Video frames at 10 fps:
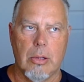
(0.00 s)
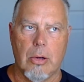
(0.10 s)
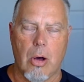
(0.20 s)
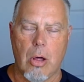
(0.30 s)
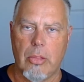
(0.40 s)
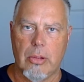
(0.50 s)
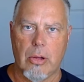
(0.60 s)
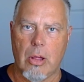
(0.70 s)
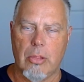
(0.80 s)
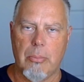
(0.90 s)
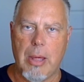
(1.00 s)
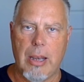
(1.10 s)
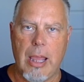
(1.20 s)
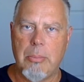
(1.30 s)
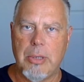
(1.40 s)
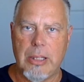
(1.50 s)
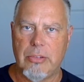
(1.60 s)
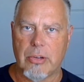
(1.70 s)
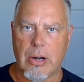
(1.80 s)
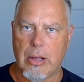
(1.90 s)
all the MDs
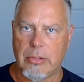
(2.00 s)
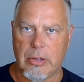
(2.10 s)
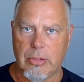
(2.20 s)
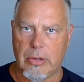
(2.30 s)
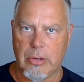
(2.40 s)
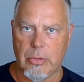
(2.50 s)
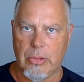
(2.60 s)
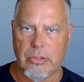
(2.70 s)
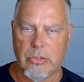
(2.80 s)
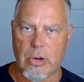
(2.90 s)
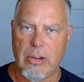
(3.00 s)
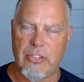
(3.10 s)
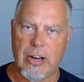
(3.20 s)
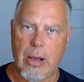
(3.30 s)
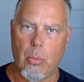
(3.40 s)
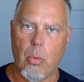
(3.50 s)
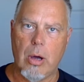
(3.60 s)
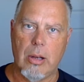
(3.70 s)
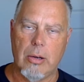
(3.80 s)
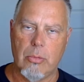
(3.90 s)
that are out there that are doing this and trying to figure out
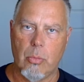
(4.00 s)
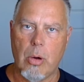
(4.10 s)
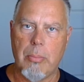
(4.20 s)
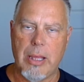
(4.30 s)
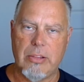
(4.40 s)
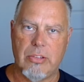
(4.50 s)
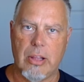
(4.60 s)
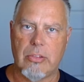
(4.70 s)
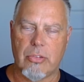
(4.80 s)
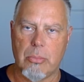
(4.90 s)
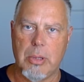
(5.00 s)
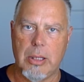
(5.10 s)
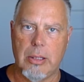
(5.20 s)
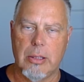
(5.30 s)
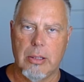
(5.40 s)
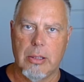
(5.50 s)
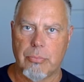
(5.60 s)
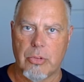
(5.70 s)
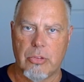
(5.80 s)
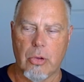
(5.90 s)
what made sense for me.
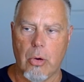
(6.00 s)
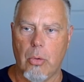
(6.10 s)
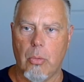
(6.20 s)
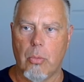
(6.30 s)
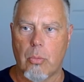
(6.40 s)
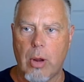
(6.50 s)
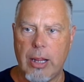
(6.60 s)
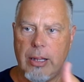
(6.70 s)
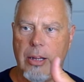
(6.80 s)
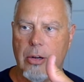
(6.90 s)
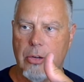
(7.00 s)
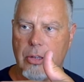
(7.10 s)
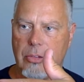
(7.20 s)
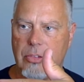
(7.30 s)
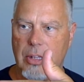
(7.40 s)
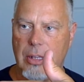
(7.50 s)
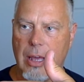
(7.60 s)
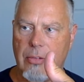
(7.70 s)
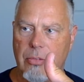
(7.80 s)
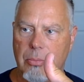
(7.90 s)
So right here you can see
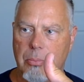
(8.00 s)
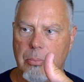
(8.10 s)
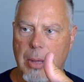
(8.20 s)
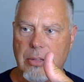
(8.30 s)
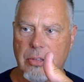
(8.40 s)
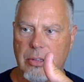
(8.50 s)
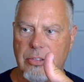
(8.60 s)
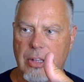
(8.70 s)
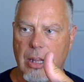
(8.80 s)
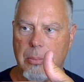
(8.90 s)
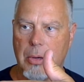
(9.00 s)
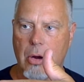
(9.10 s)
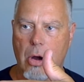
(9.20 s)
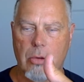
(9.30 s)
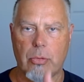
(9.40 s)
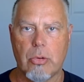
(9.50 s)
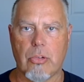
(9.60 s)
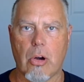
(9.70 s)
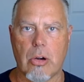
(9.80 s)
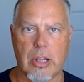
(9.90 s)
I've basically set up a carnivore
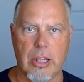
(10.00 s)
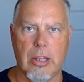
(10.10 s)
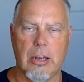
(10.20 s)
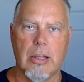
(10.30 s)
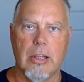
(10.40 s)
starter kit